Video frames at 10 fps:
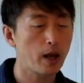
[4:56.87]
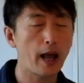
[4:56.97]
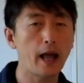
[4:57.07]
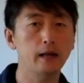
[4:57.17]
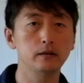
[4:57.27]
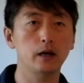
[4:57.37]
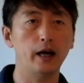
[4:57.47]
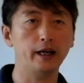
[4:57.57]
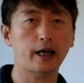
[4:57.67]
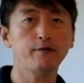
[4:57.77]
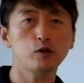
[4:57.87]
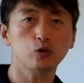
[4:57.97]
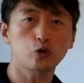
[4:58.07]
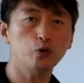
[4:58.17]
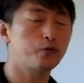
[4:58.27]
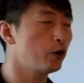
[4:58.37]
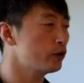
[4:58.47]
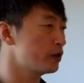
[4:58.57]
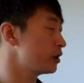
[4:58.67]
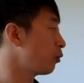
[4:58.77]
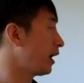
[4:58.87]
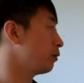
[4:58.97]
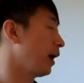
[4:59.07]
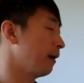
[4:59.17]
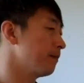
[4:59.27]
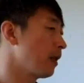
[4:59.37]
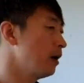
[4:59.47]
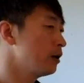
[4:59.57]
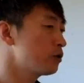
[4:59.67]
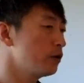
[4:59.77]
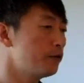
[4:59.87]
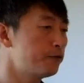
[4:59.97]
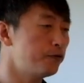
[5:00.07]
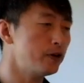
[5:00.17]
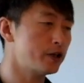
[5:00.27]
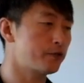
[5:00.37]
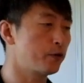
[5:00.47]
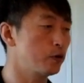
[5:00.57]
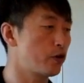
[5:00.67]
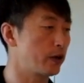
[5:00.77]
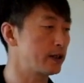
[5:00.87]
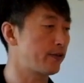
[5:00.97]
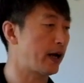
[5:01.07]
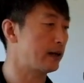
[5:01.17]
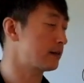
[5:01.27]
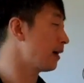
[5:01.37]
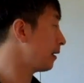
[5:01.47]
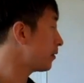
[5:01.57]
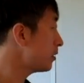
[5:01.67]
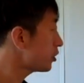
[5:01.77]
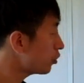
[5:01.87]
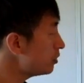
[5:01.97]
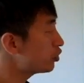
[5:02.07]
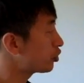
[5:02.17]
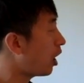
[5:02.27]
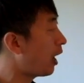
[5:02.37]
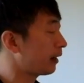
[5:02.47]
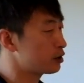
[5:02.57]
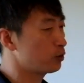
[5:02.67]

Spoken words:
And it gives you two filters right away. So the first filter is that there are certain stocks